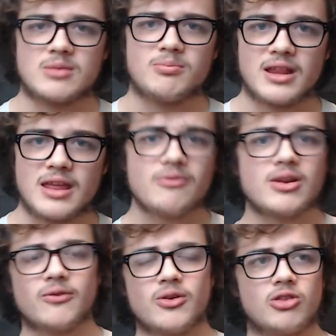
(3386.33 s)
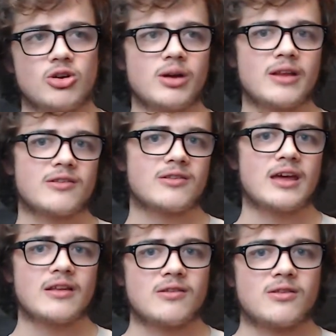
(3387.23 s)
but even if you're doing
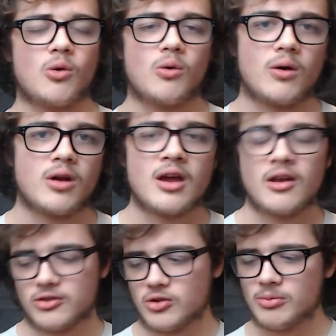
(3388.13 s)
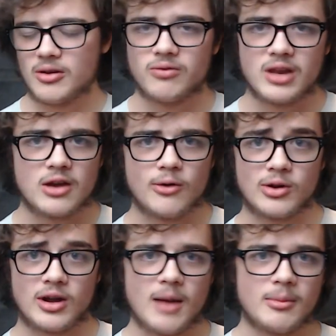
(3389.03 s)
skits or scripted videos or
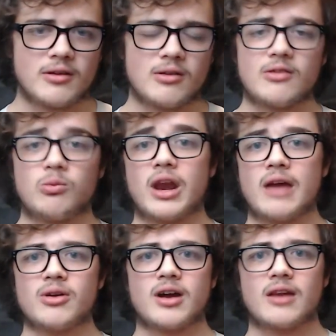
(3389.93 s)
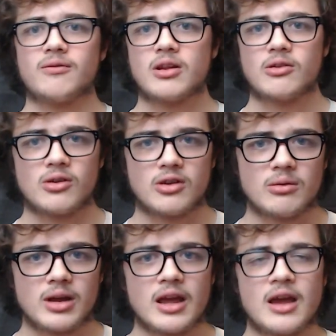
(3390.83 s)
commentaries, whatever kind of videos you're
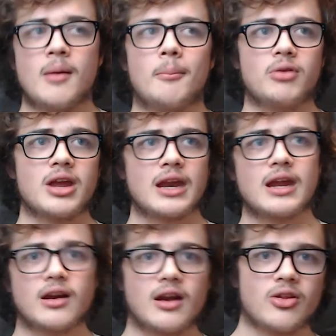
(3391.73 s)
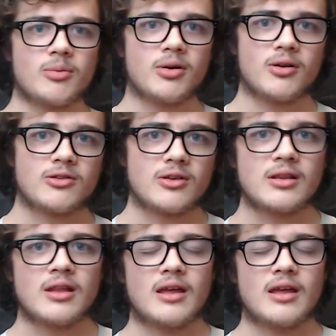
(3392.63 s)
doing, bringing in another person,